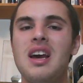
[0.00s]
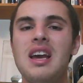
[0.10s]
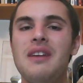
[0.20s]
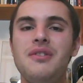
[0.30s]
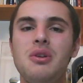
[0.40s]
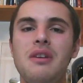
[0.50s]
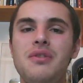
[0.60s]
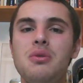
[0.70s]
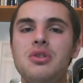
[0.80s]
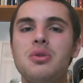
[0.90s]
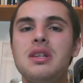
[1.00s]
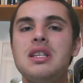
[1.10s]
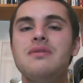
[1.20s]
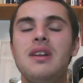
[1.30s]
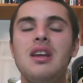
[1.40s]
If you enjoyed
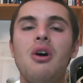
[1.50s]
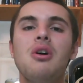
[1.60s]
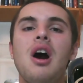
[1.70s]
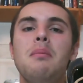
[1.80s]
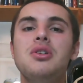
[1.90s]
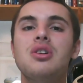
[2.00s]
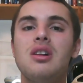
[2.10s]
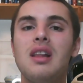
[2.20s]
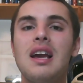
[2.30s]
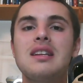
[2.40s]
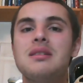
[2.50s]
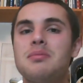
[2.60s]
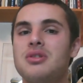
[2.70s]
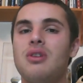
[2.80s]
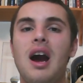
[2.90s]
this video, be sure to like,
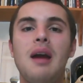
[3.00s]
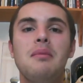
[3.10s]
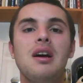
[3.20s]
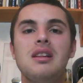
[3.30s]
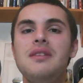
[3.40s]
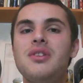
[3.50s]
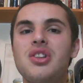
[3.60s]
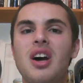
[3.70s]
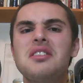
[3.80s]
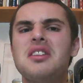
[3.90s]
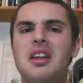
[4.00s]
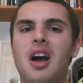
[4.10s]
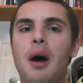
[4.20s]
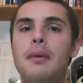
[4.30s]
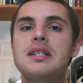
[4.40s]
subscribe, leave your thoughts in the
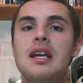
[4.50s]
comments.